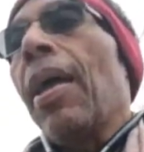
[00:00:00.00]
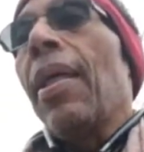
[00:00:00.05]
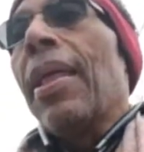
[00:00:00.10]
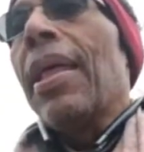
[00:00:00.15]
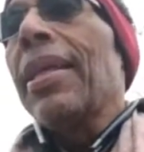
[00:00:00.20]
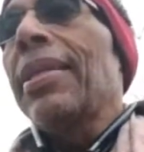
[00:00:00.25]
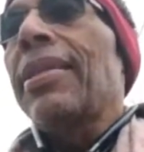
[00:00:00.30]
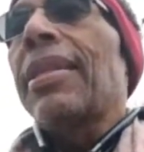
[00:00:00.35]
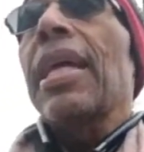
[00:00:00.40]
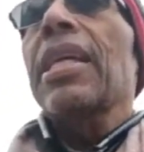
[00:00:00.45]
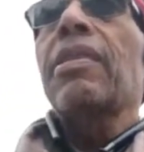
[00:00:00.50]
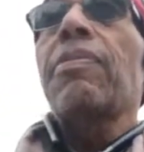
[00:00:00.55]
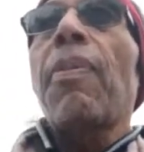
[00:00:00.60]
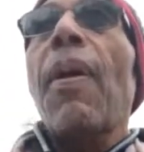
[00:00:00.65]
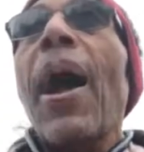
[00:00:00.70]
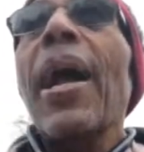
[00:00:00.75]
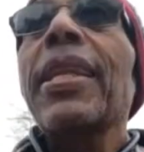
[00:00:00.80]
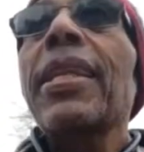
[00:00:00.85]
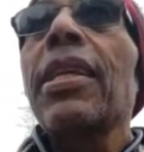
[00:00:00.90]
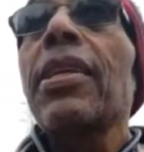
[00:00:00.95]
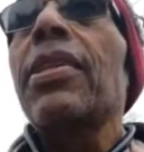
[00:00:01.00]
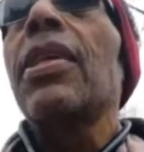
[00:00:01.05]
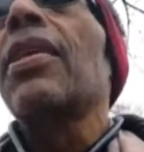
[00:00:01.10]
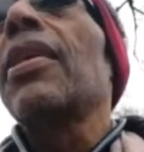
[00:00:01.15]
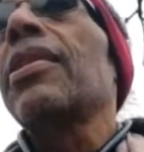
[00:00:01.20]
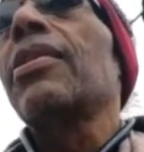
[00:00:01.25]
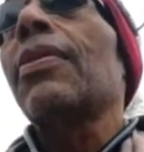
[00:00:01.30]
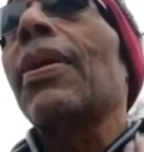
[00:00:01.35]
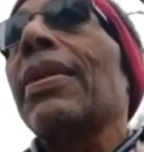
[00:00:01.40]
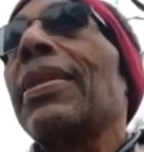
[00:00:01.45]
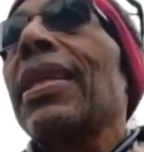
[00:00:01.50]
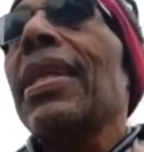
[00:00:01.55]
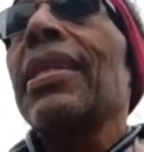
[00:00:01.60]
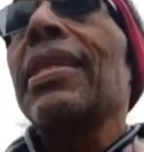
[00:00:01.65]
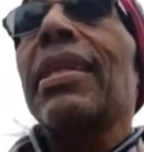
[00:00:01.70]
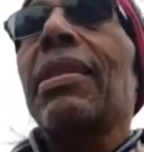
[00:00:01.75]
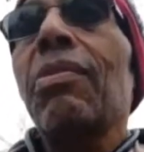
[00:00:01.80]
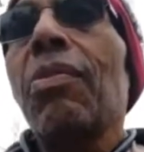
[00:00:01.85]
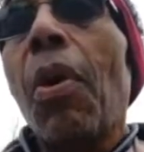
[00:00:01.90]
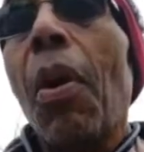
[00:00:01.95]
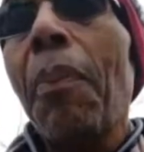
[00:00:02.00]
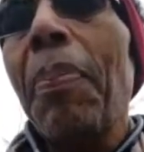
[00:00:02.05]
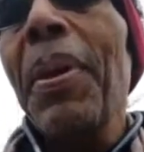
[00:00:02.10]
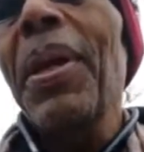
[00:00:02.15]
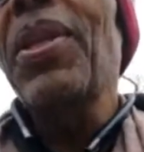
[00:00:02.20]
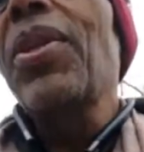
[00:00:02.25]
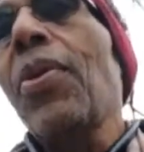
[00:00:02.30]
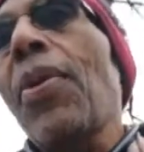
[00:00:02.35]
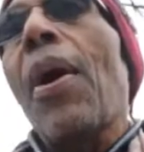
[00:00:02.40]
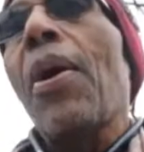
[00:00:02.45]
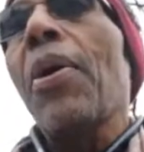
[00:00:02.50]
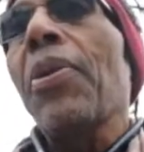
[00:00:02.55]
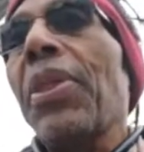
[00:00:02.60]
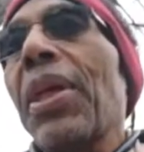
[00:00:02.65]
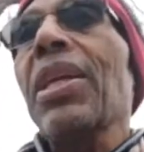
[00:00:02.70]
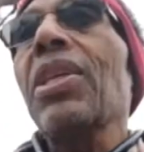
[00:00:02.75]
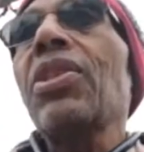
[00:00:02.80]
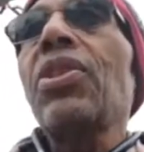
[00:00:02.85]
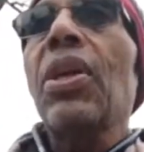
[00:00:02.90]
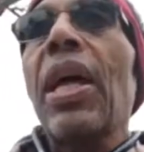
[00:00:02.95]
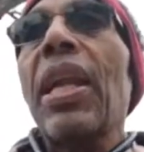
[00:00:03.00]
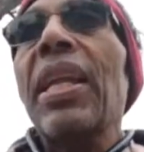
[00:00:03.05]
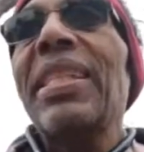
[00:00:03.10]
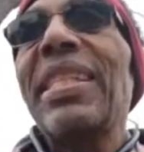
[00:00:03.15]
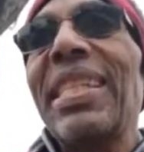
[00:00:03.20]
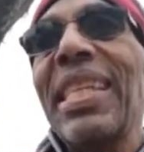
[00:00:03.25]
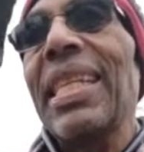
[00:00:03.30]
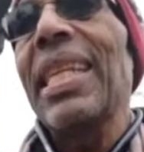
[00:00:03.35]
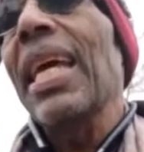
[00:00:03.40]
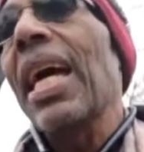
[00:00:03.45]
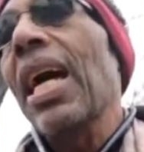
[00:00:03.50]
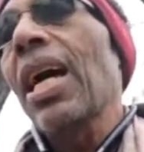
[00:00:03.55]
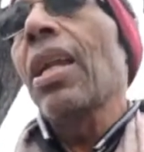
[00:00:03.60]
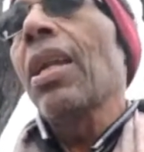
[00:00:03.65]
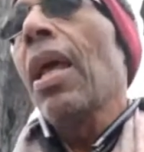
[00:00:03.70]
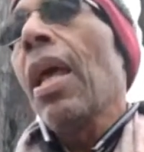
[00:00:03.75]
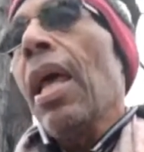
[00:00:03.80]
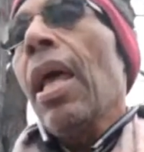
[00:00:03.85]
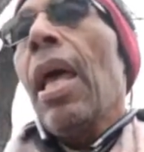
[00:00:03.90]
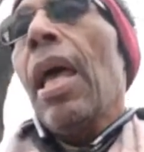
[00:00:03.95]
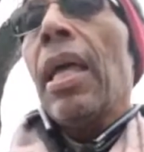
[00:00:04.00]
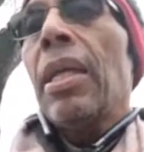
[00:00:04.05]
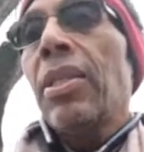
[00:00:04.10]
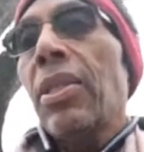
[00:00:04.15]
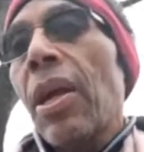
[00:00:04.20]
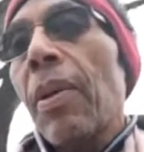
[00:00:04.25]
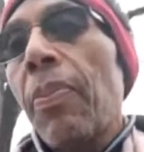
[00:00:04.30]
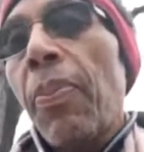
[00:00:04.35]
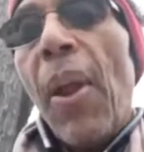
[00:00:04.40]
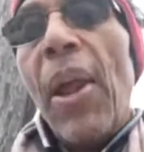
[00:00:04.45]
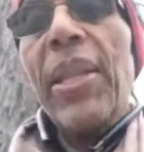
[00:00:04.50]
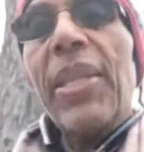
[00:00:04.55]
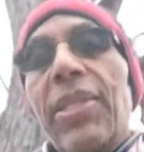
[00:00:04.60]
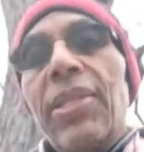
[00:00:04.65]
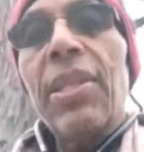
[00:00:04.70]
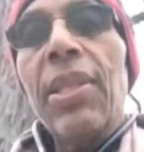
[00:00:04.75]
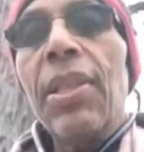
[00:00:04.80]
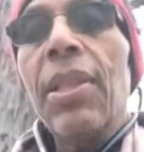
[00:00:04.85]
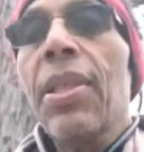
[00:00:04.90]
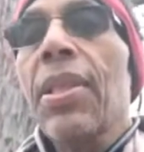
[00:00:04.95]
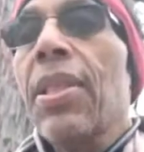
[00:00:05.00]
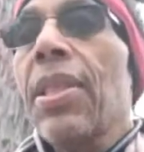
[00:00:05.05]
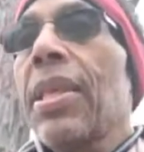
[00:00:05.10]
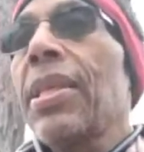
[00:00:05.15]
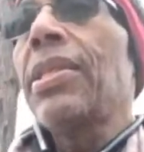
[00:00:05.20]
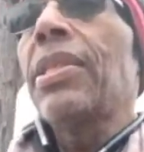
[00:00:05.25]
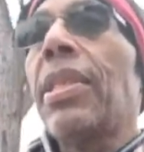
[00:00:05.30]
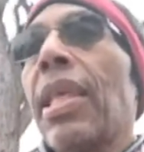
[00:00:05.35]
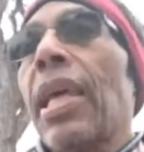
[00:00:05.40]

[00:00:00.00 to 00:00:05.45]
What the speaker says: This takes practice. This is why I said this won't be a 2-hour thing, because you got to sit down and start practicing these